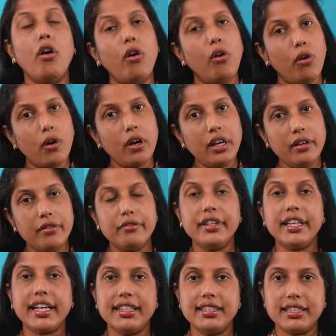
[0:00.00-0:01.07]
Or
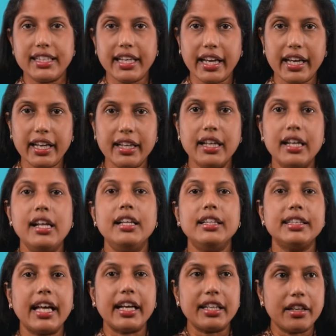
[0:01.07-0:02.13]
we can say
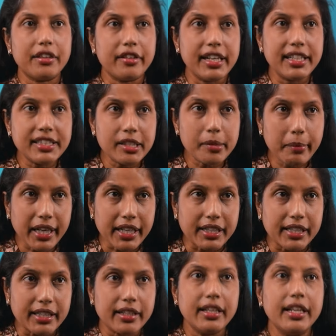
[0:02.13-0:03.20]
that a racemate
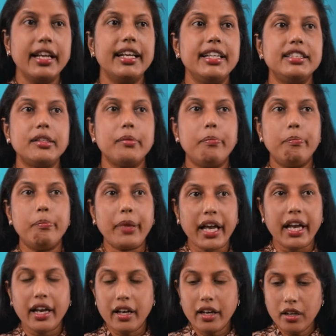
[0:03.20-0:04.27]
is a
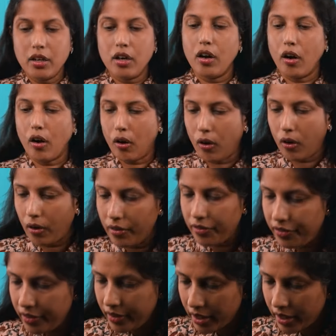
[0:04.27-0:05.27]
pair of